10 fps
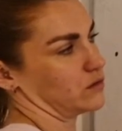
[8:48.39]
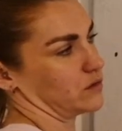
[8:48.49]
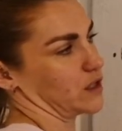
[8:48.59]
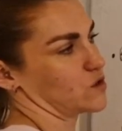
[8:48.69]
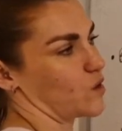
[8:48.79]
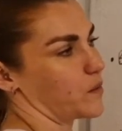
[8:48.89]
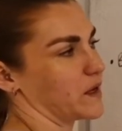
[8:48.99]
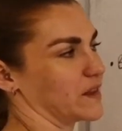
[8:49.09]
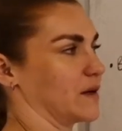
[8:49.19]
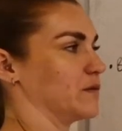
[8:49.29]
like,
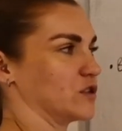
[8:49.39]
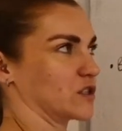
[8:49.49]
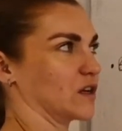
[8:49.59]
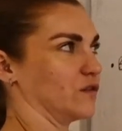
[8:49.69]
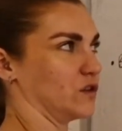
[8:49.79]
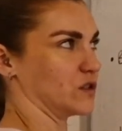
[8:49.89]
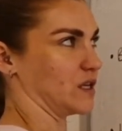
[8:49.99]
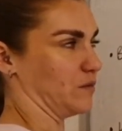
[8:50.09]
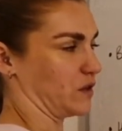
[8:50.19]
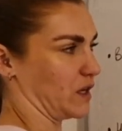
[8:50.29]
swapping them would just give you the
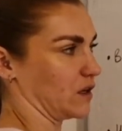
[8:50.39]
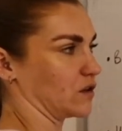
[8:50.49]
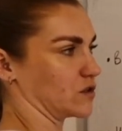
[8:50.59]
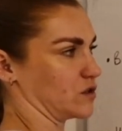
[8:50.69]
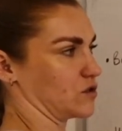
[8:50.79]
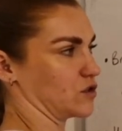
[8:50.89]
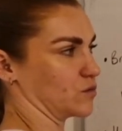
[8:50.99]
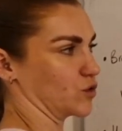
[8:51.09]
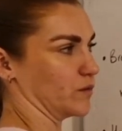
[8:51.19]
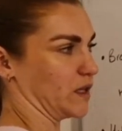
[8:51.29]
same thing because it's
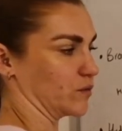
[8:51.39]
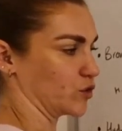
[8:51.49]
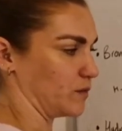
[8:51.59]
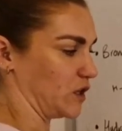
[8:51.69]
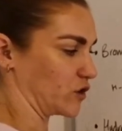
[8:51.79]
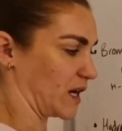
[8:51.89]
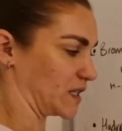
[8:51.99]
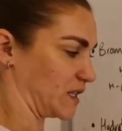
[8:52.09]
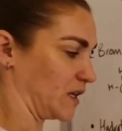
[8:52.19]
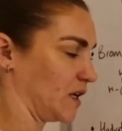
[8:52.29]
just bromine and bromine you're
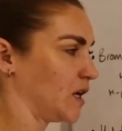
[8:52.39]
adding.